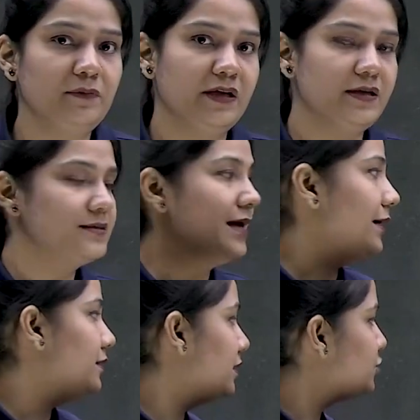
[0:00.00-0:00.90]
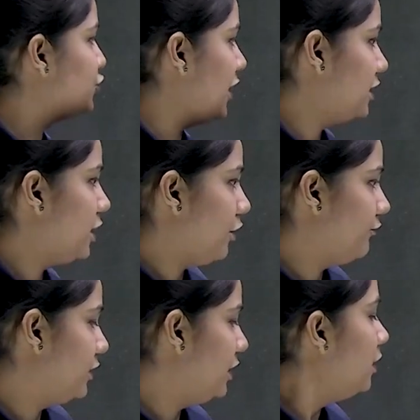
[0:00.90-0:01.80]
they decide the gender
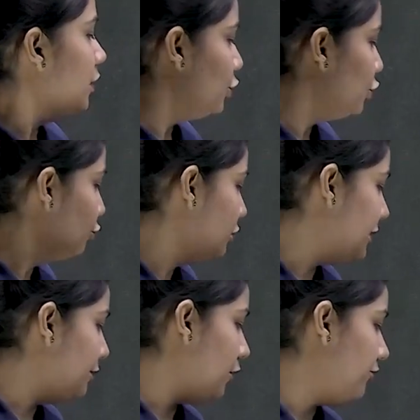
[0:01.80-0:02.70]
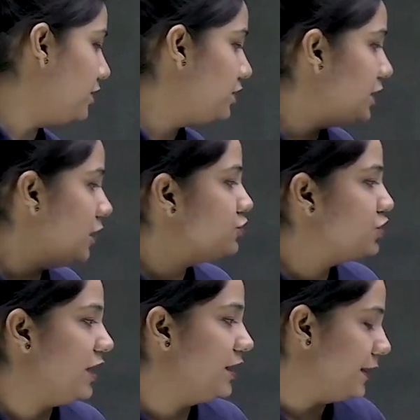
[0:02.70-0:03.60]
of the newly born one. Now,
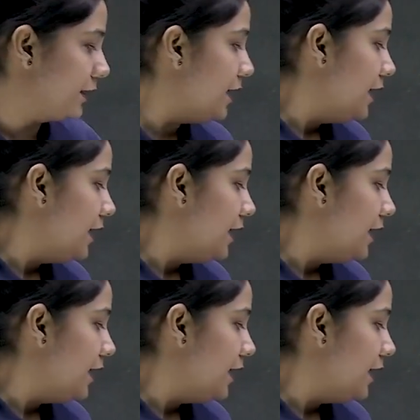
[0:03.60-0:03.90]
genetic.